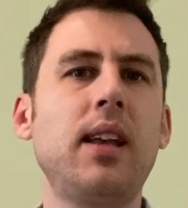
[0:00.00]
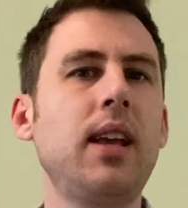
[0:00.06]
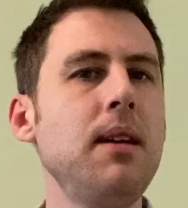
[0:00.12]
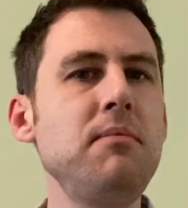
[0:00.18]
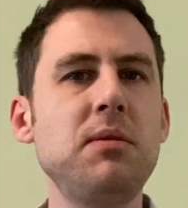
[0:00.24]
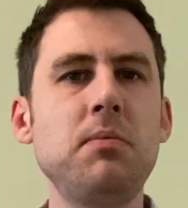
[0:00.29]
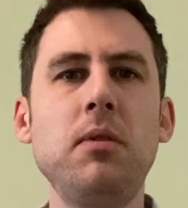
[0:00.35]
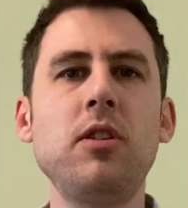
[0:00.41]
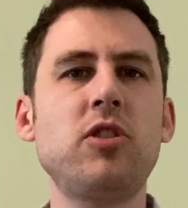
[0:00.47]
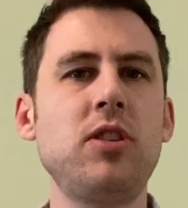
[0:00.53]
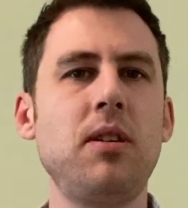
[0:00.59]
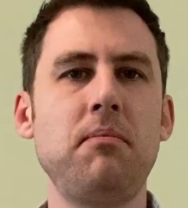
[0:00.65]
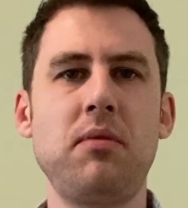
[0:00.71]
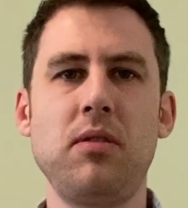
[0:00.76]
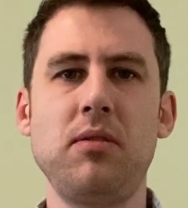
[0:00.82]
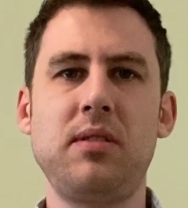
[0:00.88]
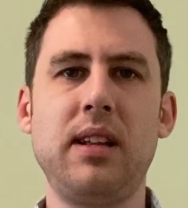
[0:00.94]
Games Workshop
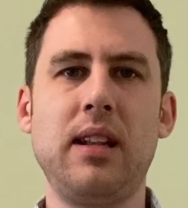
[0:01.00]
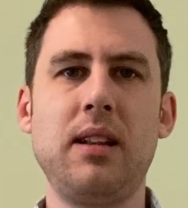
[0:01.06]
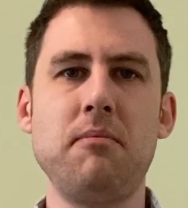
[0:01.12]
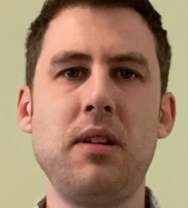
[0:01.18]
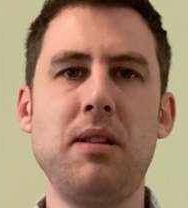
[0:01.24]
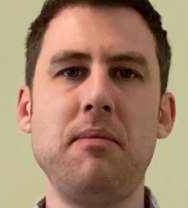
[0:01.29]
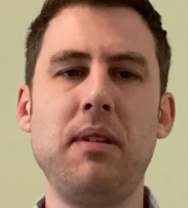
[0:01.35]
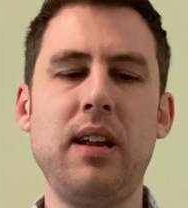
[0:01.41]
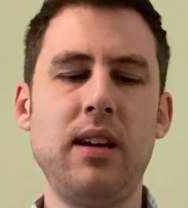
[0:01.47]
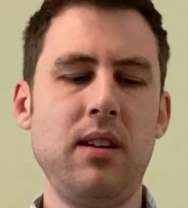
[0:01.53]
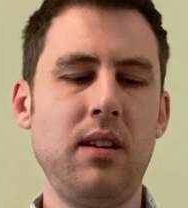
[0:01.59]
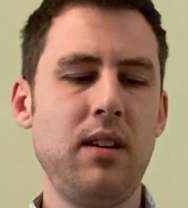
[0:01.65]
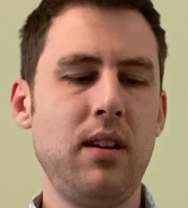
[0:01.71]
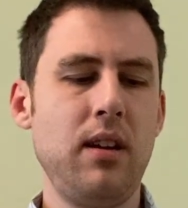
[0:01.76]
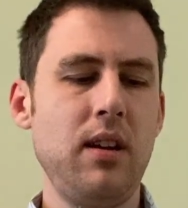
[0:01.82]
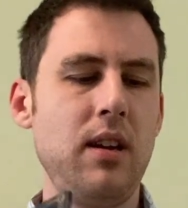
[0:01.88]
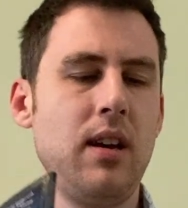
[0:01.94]
don't sell them at the minute
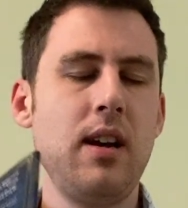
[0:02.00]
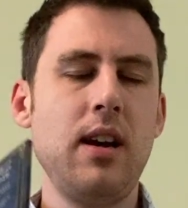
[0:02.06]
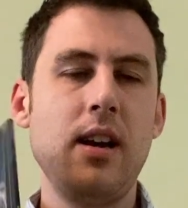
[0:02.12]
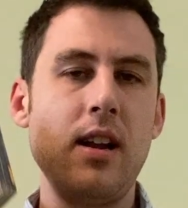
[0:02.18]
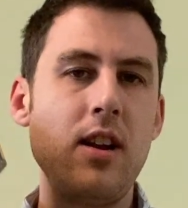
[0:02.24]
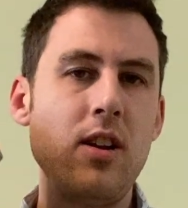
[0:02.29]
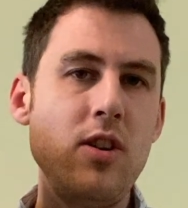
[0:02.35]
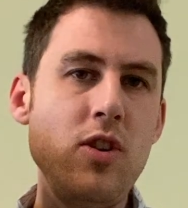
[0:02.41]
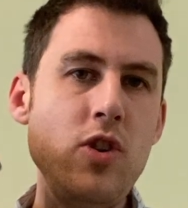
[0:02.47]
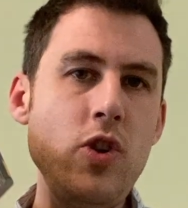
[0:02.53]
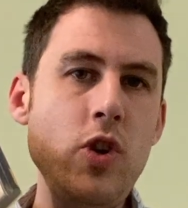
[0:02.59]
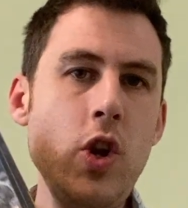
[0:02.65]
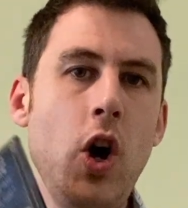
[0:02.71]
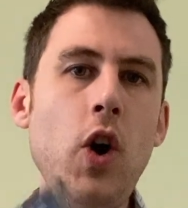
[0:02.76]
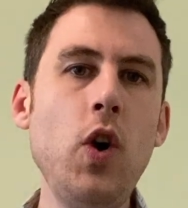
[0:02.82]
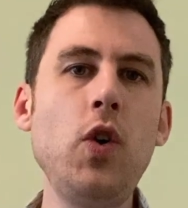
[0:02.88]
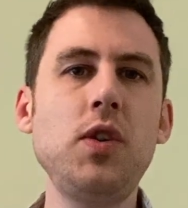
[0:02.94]

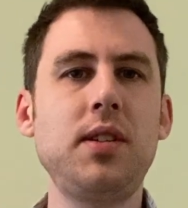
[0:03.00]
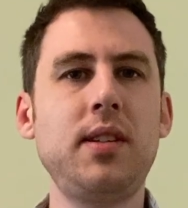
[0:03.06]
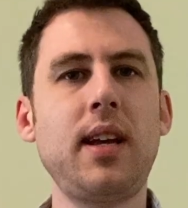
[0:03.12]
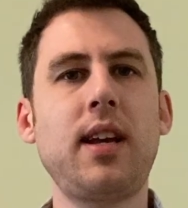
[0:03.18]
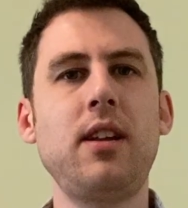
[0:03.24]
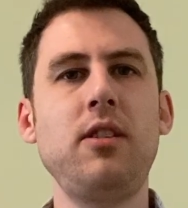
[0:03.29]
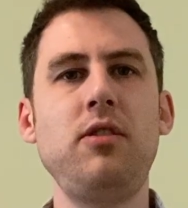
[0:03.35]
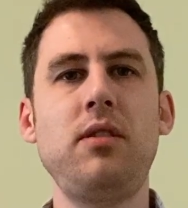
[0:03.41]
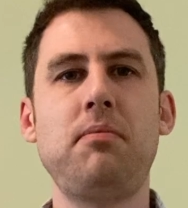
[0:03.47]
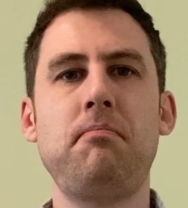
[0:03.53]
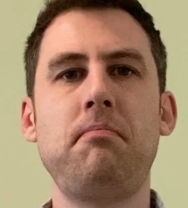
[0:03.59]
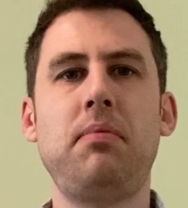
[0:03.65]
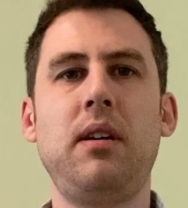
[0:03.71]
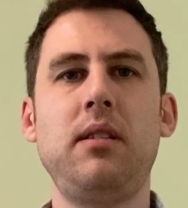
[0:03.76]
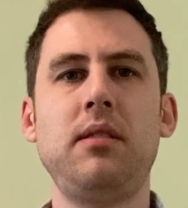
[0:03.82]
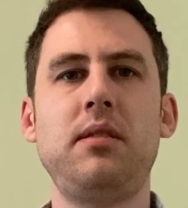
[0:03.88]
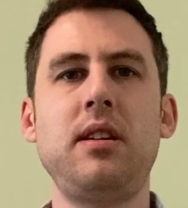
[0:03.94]
no second
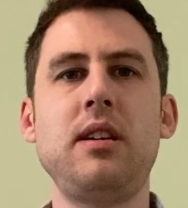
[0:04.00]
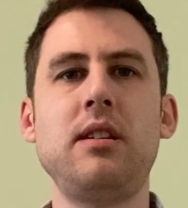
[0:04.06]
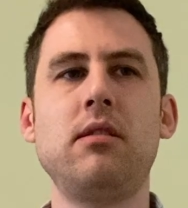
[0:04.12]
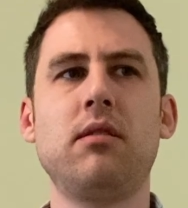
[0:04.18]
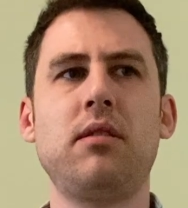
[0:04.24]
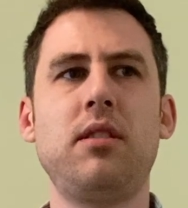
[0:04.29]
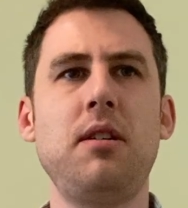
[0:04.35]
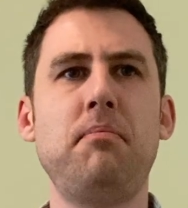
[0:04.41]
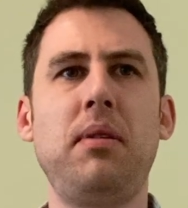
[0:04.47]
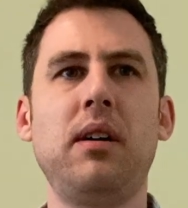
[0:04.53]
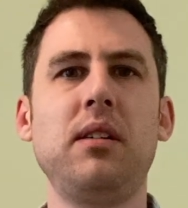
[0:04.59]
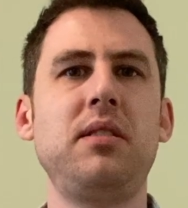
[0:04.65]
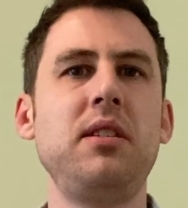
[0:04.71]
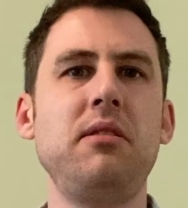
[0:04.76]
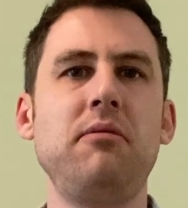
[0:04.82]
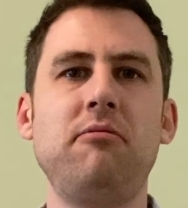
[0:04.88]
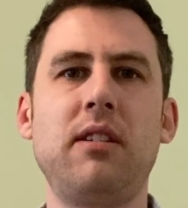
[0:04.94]
party or third
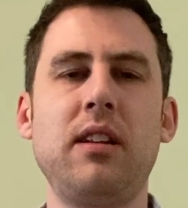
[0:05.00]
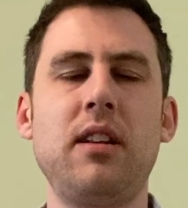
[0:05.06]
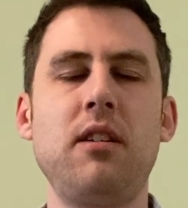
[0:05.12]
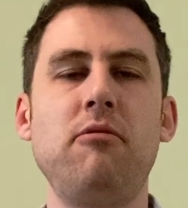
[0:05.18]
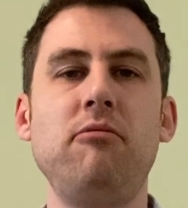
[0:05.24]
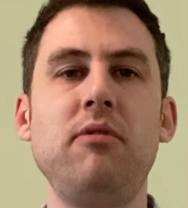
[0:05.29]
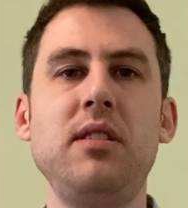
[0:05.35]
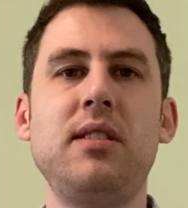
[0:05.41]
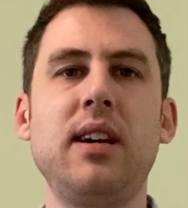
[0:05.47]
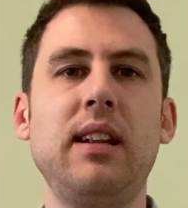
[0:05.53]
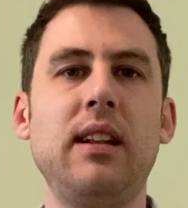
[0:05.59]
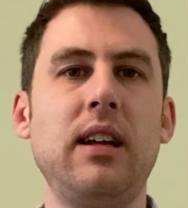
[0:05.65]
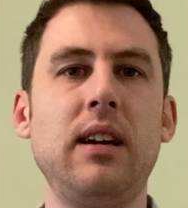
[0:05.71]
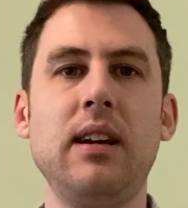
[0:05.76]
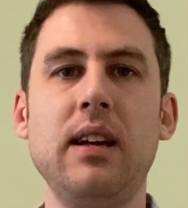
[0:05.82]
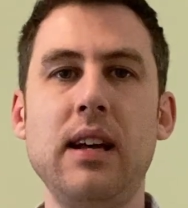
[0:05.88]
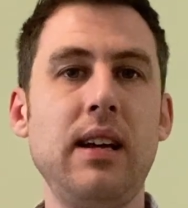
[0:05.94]
party rather
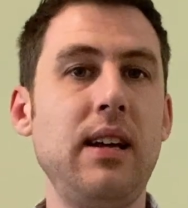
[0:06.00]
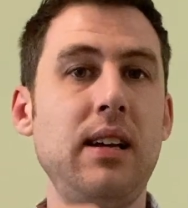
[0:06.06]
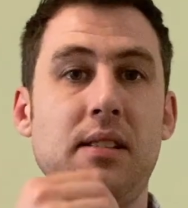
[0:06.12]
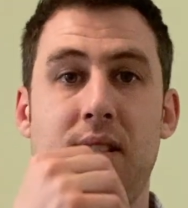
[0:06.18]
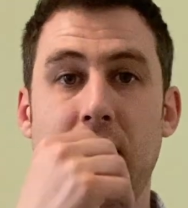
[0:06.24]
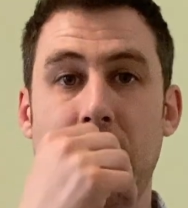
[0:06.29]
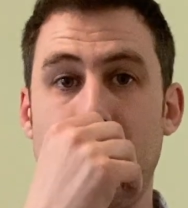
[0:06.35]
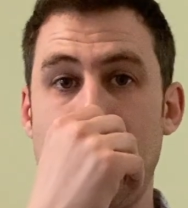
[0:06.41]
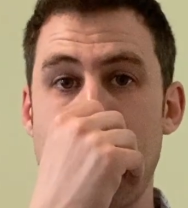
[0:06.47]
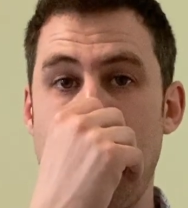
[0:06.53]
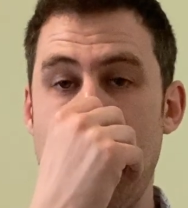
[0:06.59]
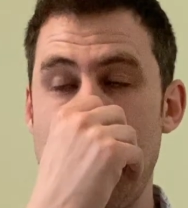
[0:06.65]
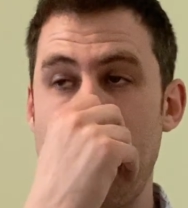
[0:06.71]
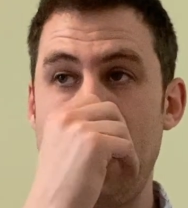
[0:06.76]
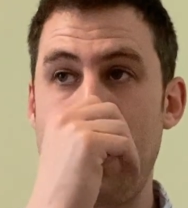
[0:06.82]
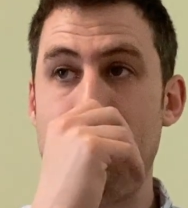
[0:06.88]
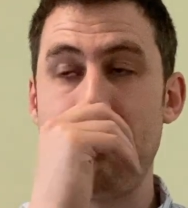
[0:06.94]
retailer is selling them
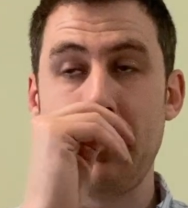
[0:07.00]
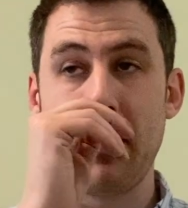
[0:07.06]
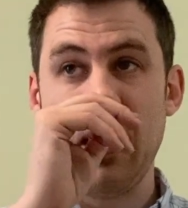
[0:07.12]
either.